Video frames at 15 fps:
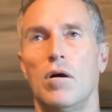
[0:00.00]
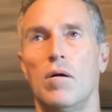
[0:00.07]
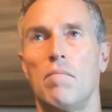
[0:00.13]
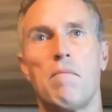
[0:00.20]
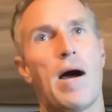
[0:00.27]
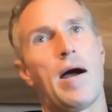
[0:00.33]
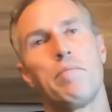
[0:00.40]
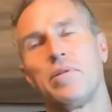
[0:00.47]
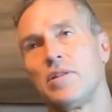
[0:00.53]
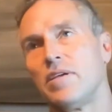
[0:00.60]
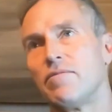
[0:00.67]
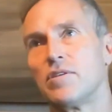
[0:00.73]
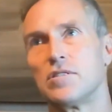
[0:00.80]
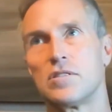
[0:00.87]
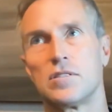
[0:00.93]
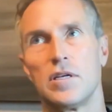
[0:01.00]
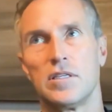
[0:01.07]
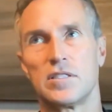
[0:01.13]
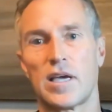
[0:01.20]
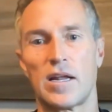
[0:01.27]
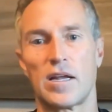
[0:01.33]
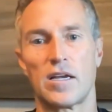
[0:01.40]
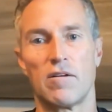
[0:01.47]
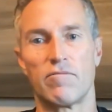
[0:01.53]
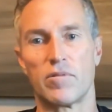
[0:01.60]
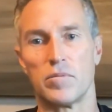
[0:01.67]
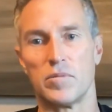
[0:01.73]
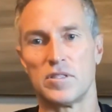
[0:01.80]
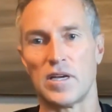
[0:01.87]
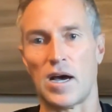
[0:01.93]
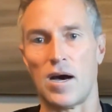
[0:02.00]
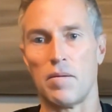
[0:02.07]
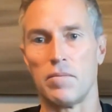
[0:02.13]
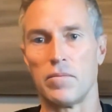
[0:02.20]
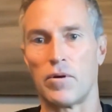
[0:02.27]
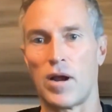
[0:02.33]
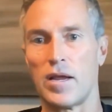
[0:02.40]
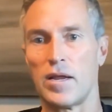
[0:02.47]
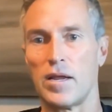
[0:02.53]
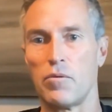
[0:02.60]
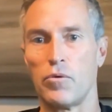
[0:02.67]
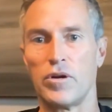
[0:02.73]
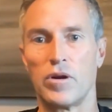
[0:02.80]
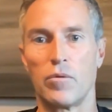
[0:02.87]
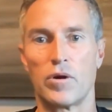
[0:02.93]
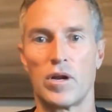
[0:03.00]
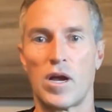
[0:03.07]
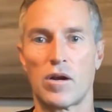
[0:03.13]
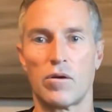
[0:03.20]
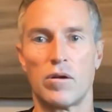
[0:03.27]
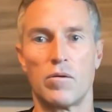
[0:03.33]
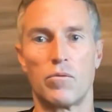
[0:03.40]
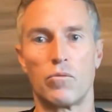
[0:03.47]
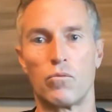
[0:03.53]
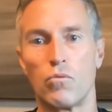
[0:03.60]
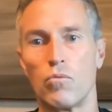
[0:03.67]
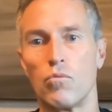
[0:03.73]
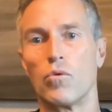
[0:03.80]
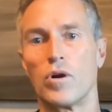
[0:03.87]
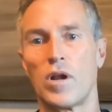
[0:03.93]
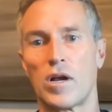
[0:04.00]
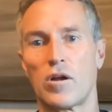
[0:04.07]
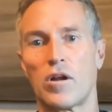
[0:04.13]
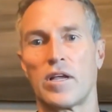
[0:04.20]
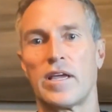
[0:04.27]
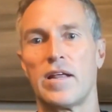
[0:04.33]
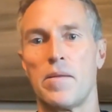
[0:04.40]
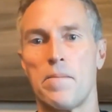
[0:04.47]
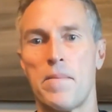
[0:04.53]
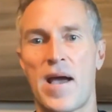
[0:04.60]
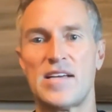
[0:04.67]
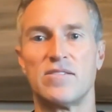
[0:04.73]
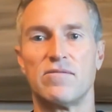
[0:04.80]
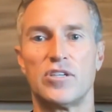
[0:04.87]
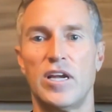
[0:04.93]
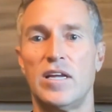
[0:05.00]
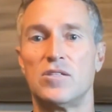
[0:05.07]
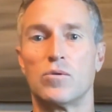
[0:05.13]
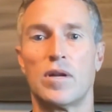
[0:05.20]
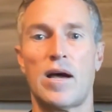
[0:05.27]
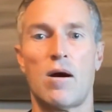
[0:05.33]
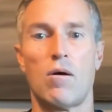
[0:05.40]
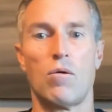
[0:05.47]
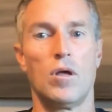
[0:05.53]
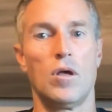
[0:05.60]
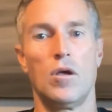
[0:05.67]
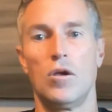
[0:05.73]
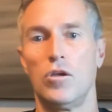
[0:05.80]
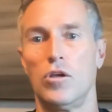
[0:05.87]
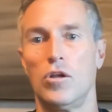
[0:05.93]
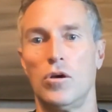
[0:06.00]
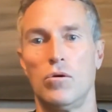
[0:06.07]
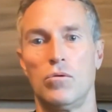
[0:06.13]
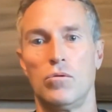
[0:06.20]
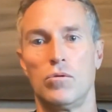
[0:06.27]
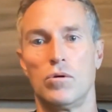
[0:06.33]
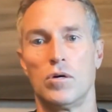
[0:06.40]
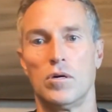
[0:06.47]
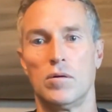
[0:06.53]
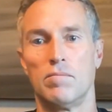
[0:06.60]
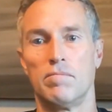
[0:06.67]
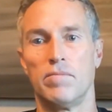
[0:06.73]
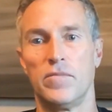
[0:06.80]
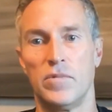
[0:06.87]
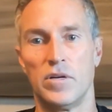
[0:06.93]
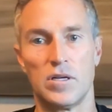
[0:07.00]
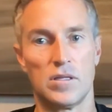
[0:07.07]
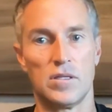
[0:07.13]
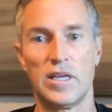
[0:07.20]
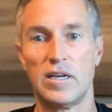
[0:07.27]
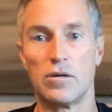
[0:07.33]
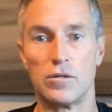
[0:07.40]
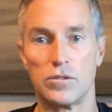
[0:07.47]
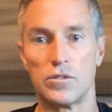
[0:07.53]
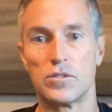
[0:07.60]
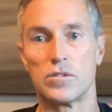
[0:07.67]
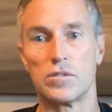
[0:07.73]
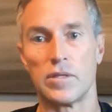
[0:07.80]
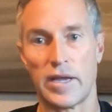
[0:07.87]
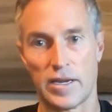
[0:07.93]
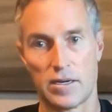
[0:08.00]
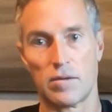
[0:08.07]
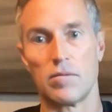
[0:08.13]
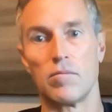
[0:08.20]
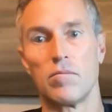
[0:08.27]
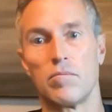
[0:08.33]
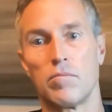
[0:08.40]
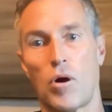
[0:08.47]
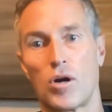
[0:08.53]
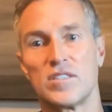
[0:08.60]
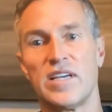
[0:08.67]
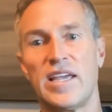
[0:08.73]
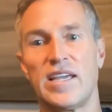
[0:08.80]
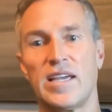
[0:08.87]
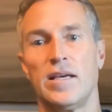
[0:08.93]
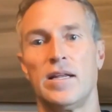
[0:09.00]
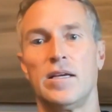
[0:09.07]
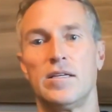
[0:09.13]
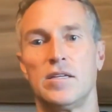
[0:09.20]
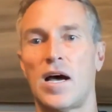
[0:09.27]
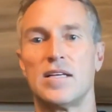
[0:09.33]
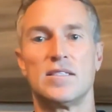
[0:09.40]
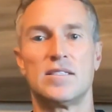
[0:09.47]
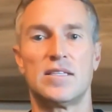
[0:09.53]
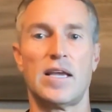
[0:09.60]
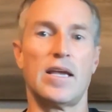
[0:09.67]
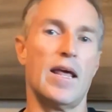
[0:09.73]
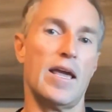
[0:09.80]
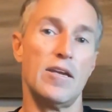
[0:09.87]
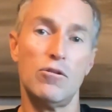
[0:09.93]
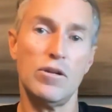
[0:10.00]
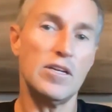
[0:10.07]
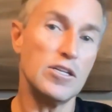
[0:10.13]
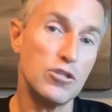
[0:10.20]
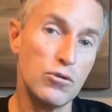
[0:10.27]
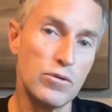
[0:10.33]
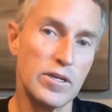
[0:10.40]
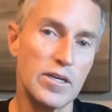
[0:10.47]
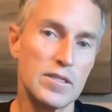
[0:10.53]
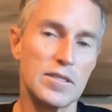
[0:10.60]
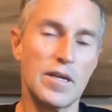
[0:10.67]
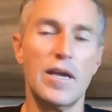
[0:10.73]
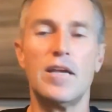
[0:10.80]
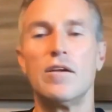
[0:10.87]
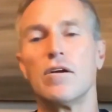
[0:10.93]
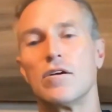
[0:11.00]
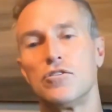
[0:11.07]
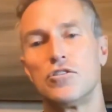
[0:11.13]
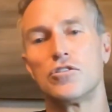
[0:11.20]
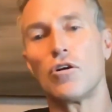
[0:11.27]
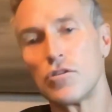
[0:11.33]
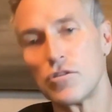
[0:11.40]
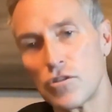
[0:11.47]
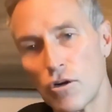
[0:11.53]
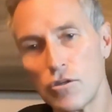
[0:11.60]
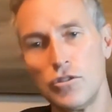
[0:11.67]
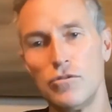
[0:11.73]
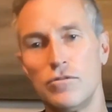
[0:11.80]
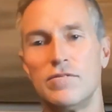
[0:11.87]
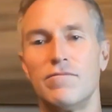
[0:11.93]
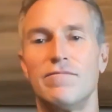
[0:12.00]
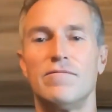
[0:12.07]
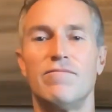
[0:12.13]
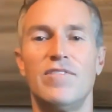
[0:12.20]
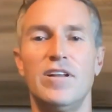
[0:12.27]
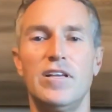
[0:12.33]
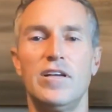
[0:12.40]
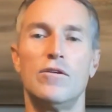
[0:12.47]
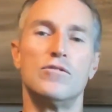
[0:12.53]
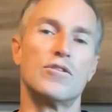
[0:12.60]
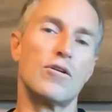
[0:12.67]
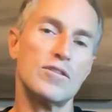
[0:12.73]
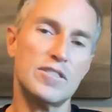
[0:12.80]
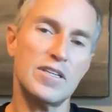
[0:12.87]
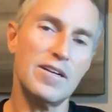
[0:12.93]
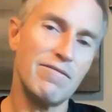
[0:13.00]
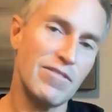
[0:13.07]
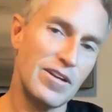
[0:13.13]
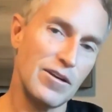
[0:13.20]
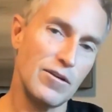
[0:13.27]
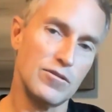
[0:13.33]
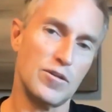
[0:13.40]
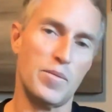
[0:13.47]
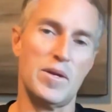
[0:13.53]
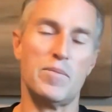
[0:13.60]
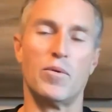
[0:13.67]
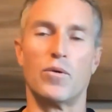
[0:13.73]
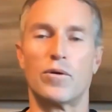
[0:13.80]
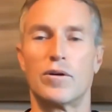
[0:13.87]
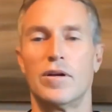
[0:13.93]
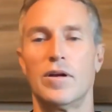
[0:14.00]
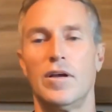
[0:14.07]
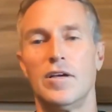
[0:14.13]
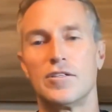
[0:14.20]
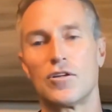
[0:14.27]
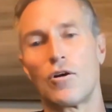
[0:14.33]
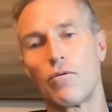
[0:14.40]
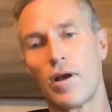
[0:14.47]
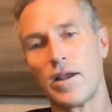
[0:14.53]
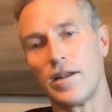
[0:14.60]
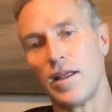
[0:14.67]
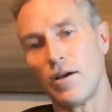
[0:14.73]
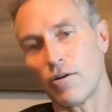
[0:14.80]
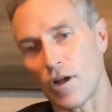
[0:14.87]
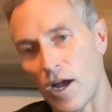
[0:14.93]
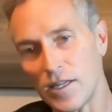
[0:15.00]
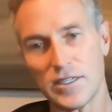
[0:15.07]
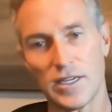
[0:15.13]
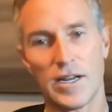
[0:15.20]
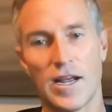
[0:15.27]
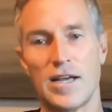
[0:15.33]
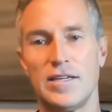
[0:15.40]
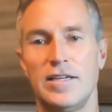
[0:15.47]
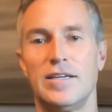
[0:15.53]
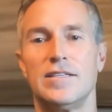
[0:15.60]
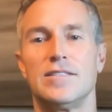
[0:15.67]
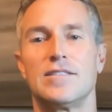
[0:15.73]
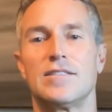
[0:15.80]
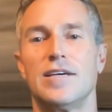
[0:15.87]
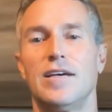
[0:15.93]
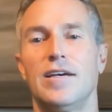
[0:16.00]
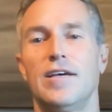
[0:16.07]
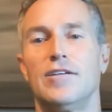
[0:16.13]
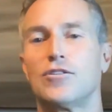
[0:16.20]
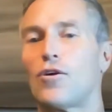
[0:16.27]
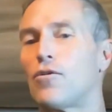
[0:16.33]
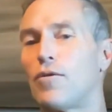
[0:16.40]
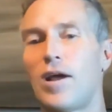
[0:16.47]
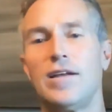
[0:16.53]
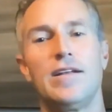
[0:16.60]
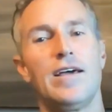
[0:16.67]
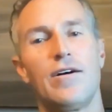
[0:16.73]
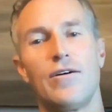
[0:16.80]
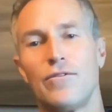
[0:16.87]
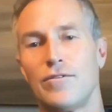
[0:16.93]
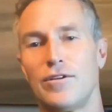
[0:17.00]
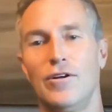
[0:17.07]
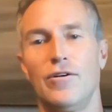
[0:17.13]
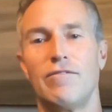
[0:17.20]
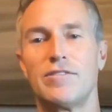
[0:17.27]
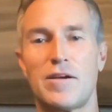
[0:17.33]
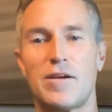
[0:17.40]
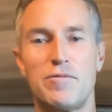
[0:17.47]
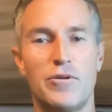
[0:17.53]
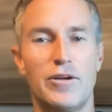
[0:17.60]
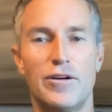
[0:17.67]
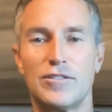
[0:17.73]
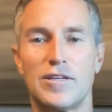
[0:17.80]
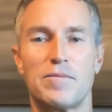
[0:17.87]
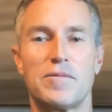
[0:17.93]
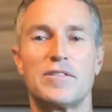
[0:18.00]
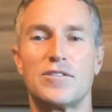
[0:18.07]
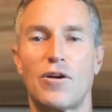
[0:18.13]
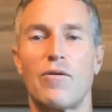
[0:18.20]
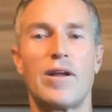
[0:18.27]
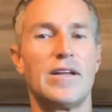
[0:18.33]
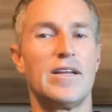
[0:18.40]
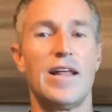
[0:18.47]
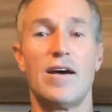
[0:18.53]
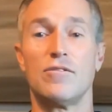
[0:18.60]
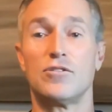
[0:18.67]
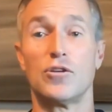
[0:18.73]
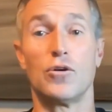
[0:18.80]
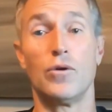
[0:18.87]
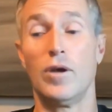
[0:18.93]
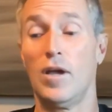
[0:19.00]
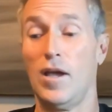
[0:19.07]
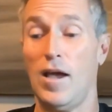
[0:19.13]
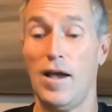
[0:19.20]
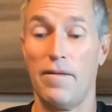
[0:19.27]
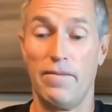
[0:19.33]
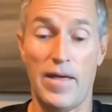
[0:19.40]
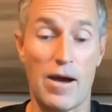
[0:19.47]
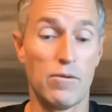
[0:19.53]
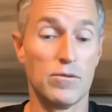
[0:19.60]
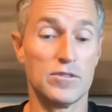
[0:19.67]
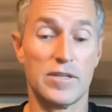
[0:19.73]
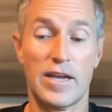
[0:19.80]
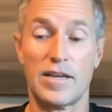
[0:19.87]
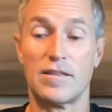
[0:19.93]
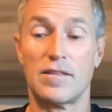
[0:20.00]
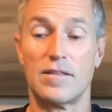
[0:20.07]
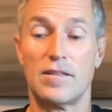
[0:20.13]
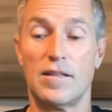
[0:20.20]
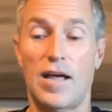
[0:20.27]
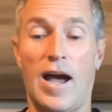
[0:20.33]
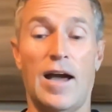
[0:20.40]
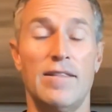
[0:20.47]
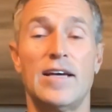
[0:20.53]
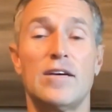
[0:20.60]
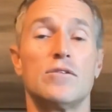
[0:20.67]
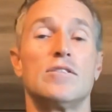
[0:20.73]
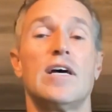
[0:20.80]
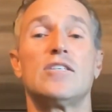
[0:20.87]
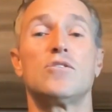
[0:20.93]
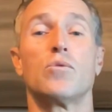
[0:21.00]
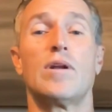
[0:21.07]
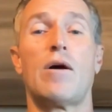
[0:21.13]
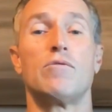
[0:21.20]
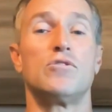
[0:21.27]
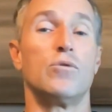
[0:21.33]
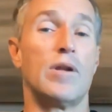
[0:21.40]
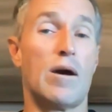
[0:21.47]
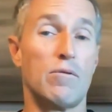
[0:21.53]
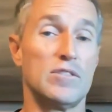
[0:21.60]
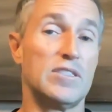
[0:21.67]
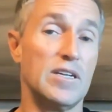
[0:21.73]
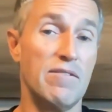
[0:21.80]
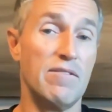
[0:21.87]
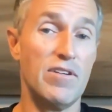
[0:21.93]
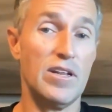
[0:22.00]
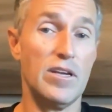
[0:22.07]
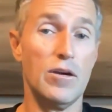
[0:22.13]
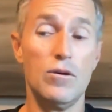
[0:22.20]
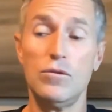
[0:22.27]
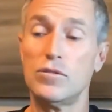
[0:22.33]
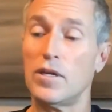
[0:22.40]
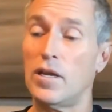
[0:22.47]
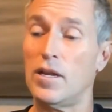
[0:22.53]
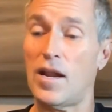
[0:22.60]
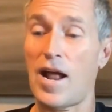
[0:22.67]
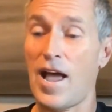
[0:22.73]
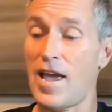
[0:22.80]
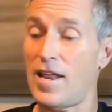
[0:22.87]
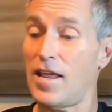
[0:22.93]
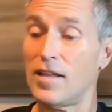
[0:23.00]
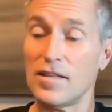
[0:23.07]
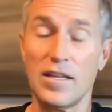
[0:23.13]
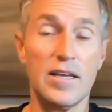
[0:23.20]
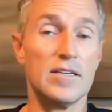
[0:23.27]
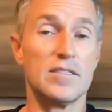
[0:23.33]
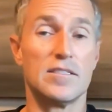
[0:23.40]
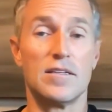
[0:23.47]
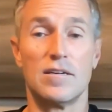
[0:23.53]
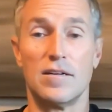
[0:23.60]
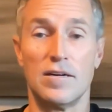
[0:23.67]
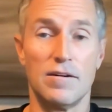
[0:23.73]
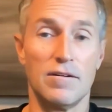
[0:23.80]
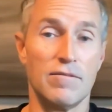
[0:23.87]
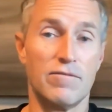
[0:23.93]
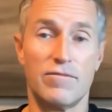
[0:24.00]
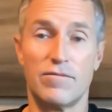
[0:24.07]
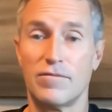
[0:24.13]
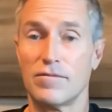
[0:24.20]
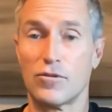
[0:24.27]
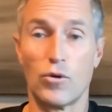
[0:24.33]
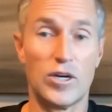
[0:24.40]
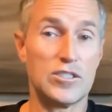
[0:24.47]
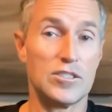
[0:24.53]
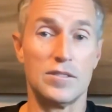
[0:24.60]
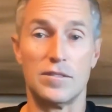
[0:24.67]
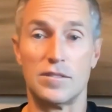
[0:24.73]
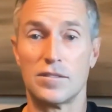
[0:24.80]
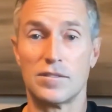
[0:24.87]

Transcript: I believe it's got to come from the top, right? And we're not gonna get the massive change without the leaders partaking in it, not saying, "Hey, you need to do this. Hey, you start shooting videos, start sending videos to people, or start writing down content ideas. Start writing down every time you hear something. Start writing it down." So that was like that's what I was doing. I was sending videos, and then I had a list of questions.